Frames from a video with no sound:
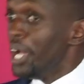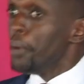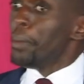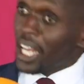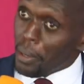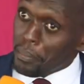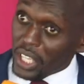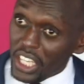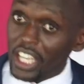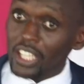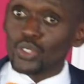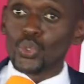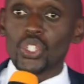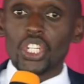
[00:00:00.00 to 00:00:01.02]
But I'm here
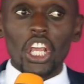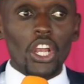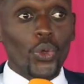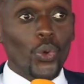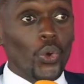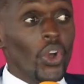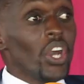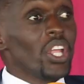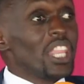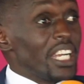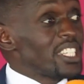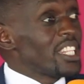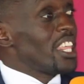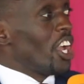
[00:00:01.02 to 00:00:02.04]
to tell you
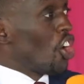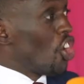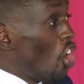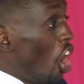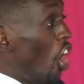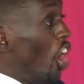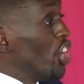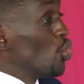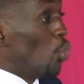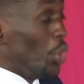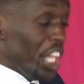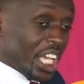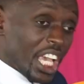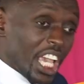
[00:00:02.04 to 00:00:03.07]
that the God
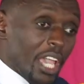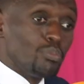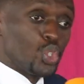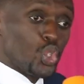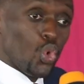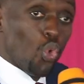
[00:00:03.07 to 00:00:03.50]
we came to